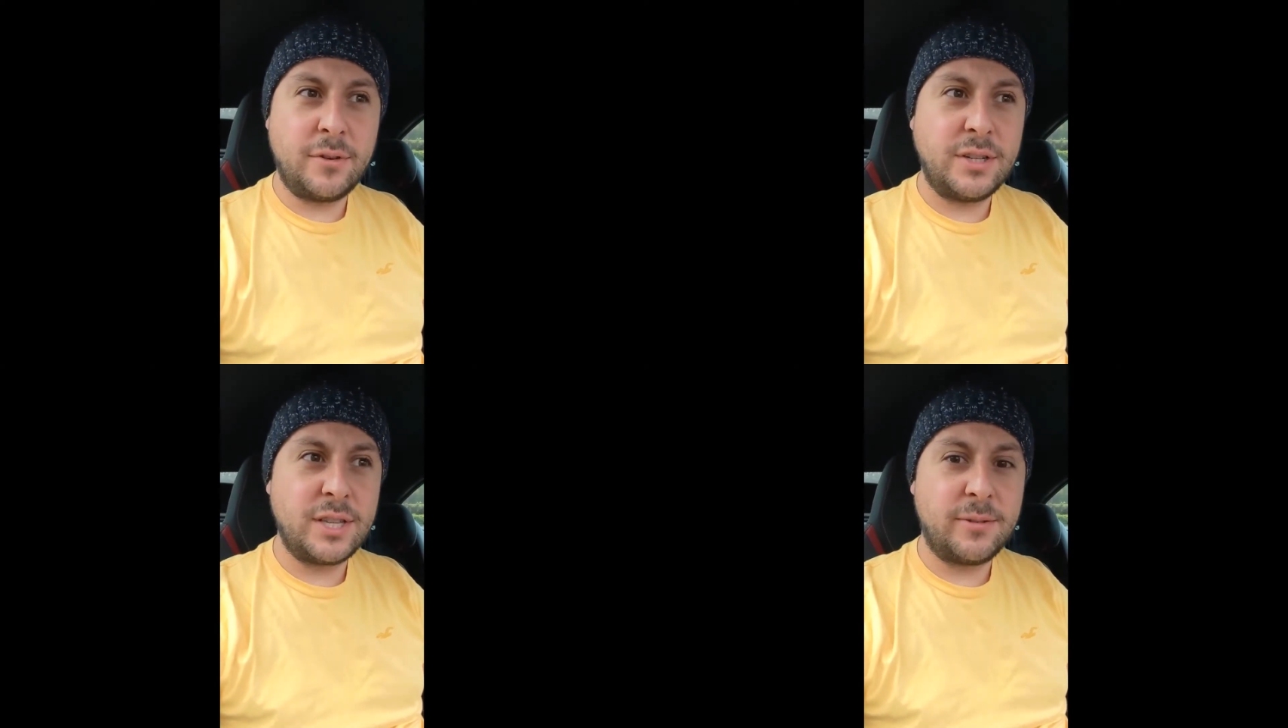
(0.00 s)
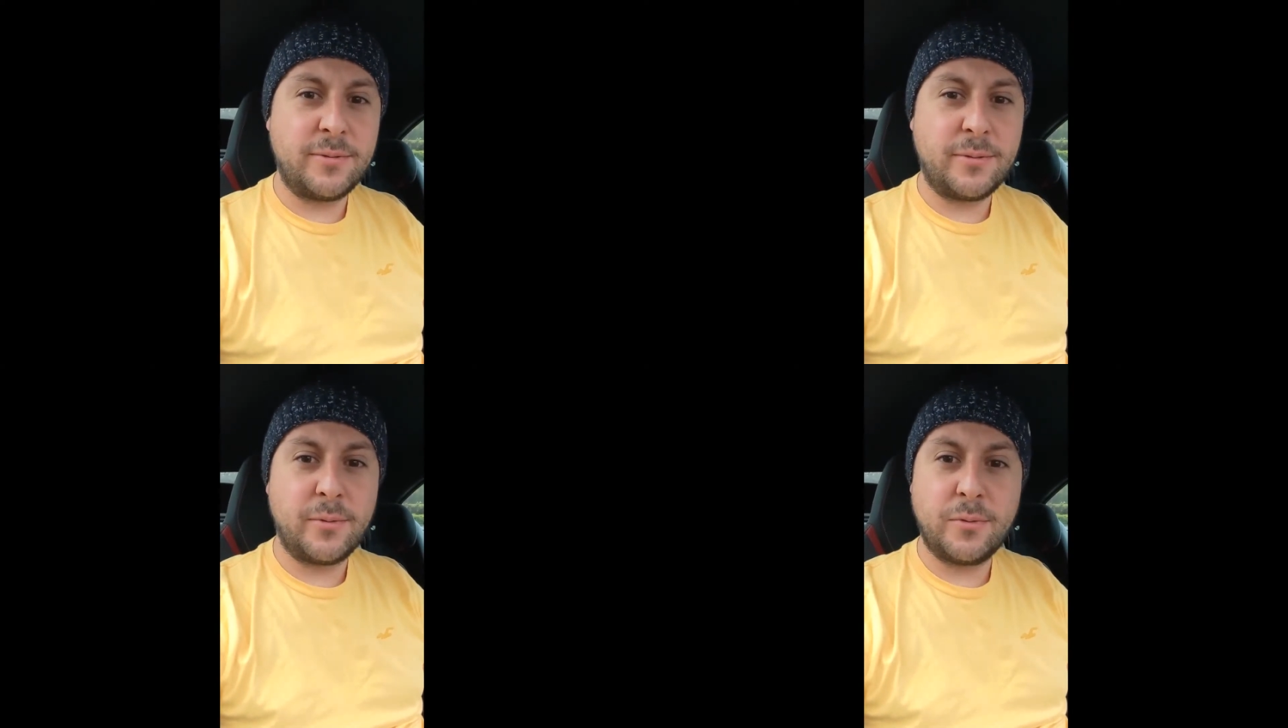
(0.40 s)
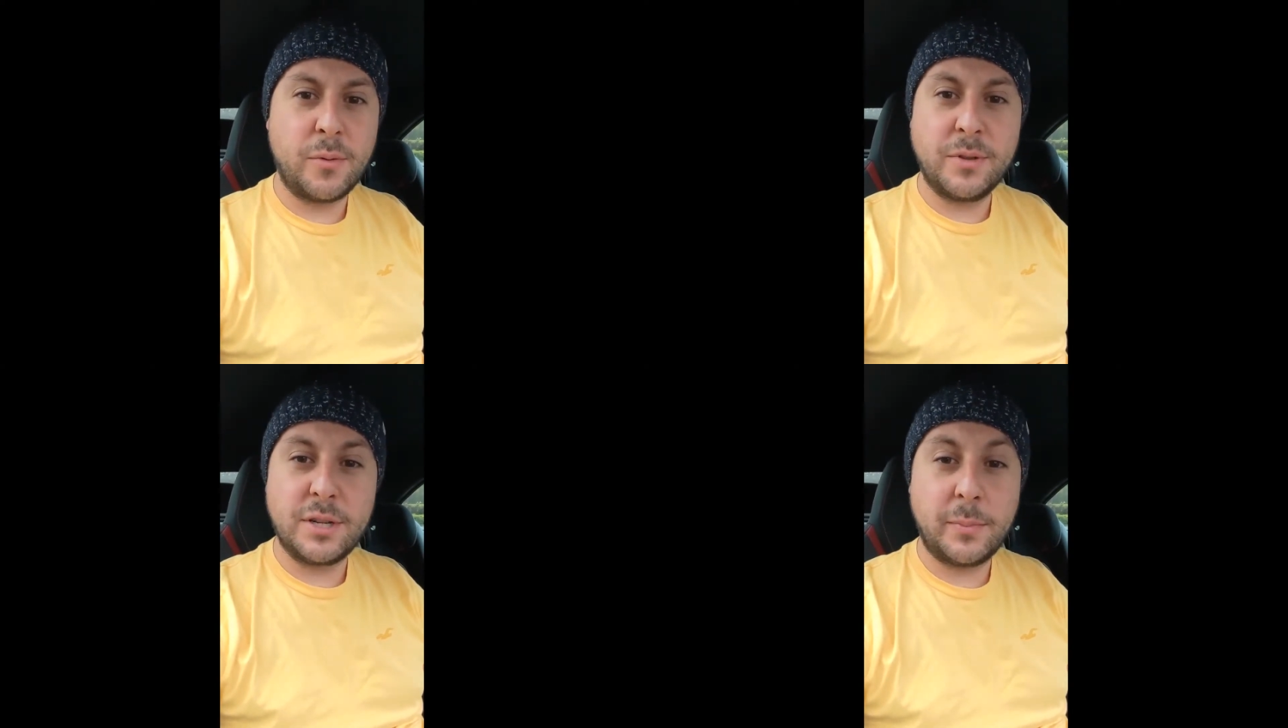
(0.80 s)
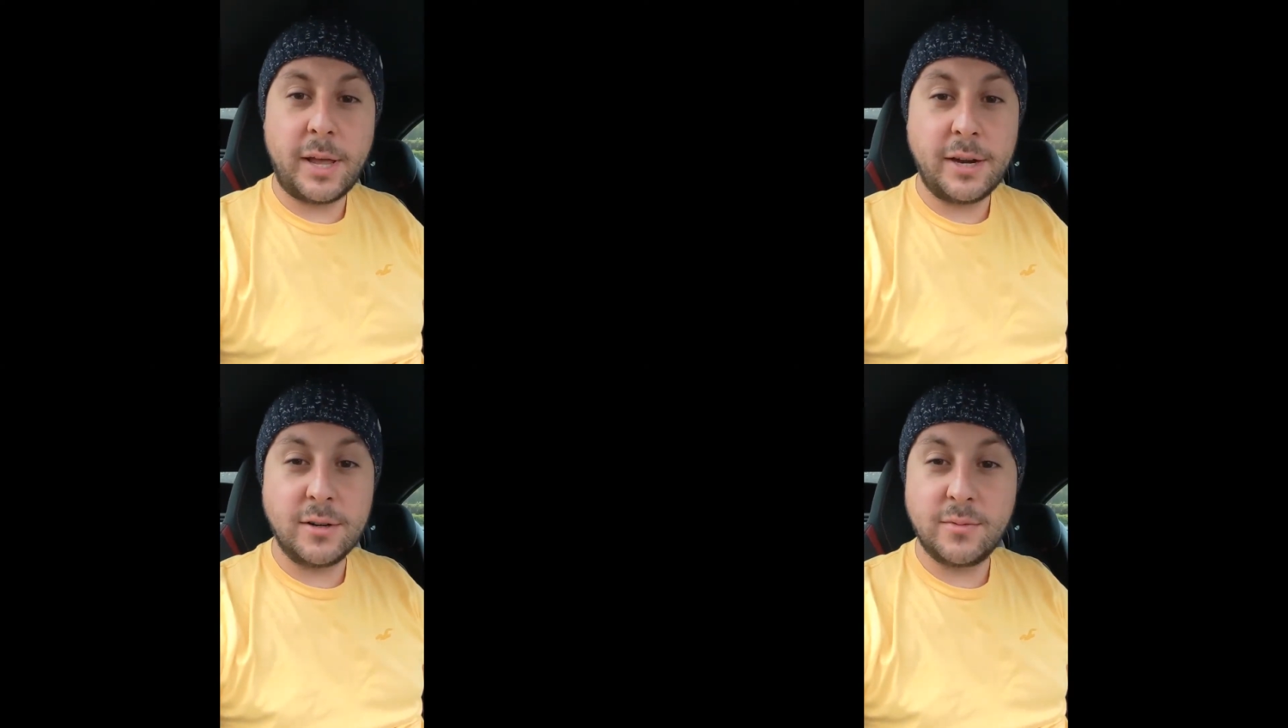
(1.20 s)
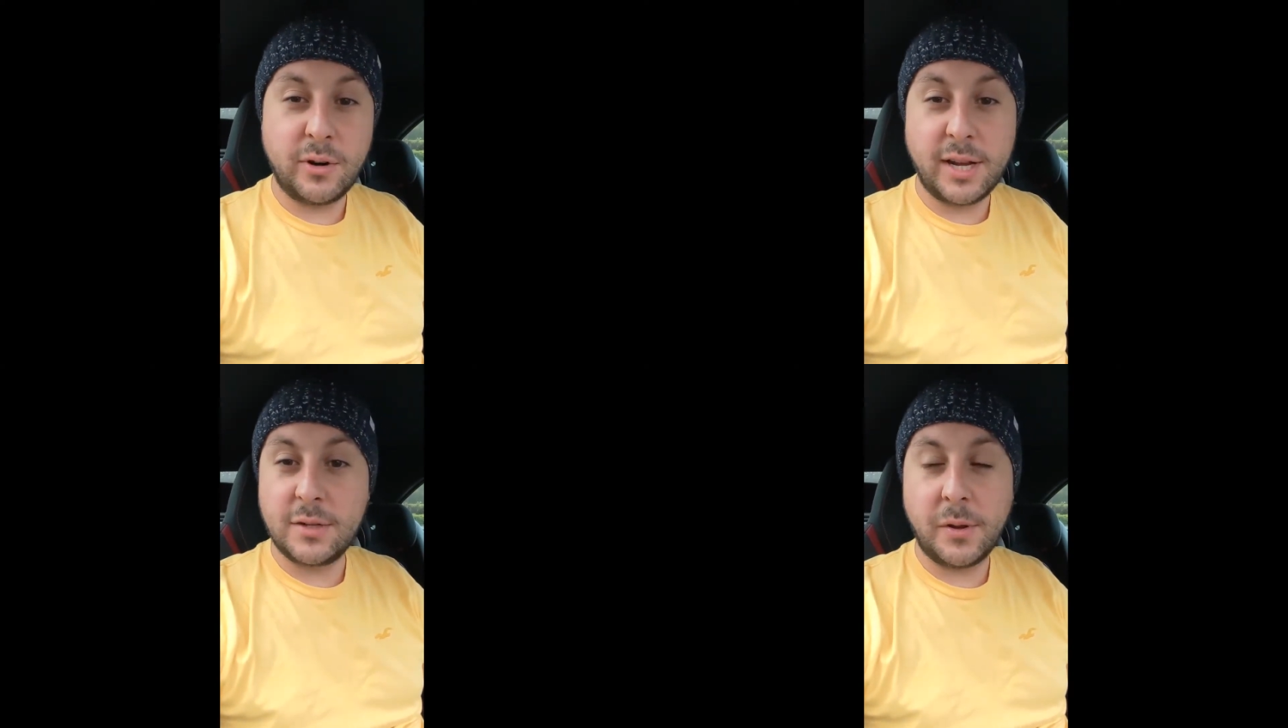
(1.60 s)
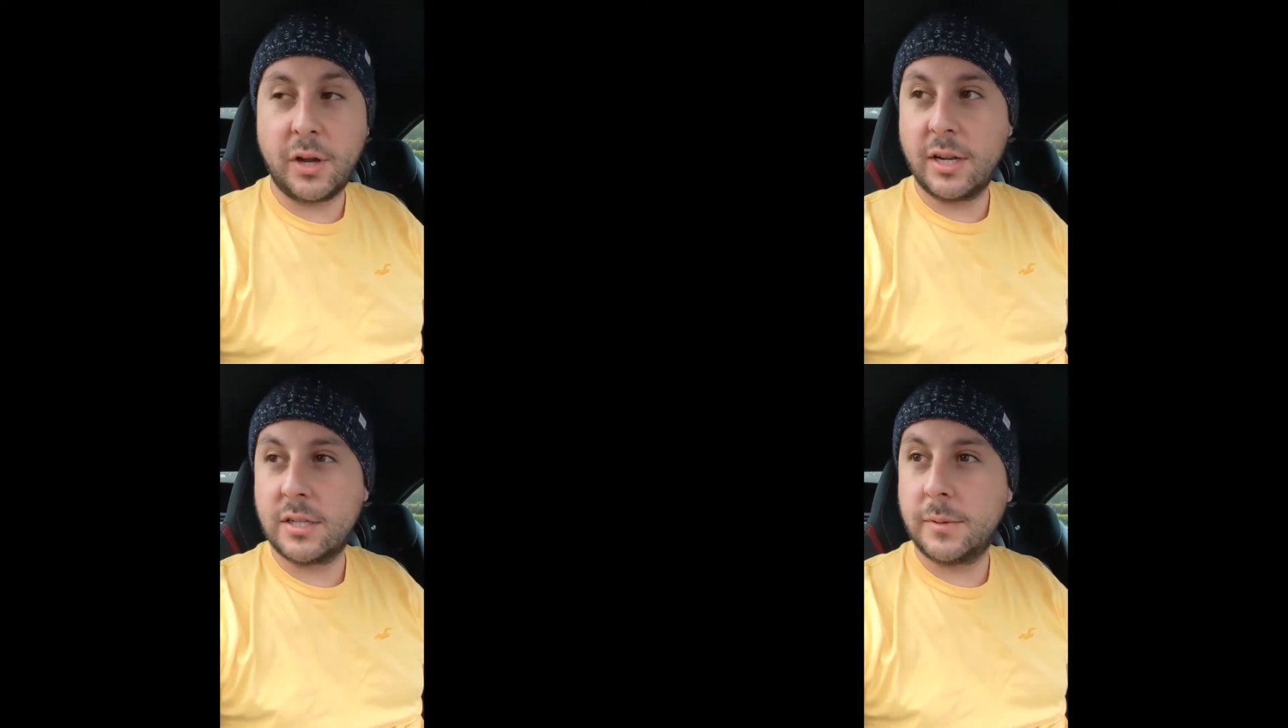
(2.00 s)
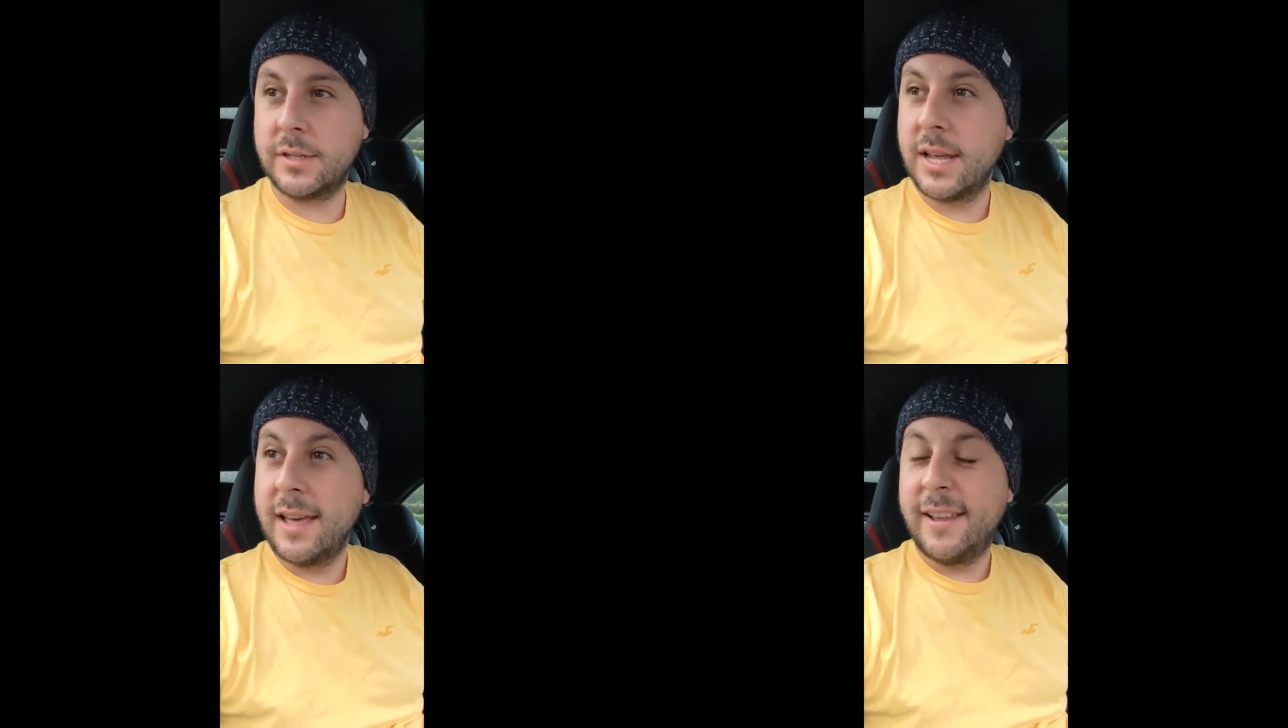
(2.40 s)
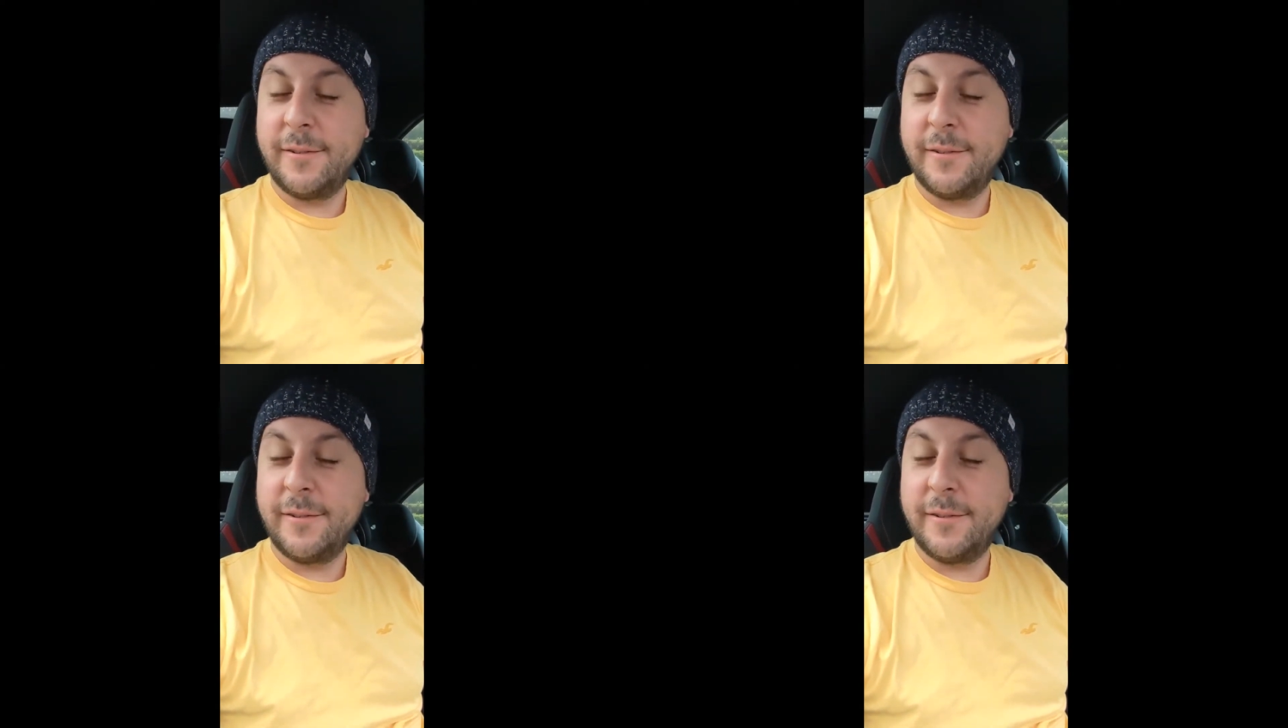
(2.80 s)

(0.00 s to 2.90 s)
free stuff from the suppliers for X amount of customers.